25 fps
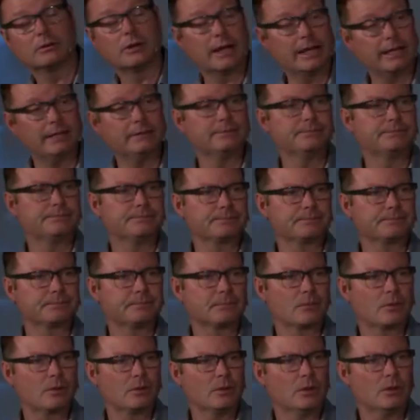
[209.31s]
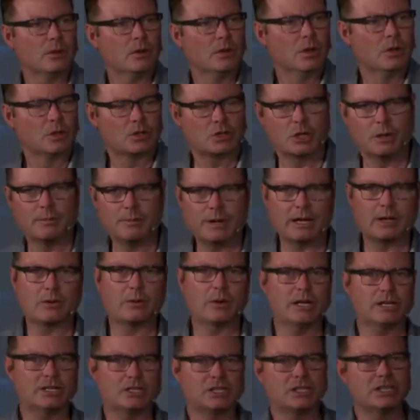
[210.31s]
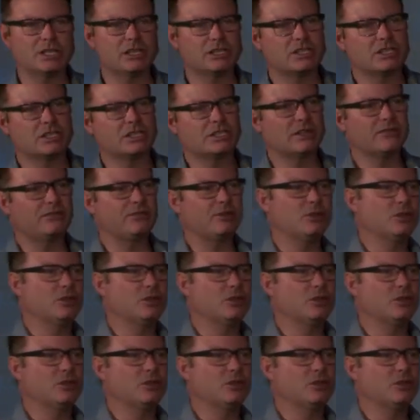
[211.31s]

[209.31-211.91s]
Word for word: Right? So my question is is if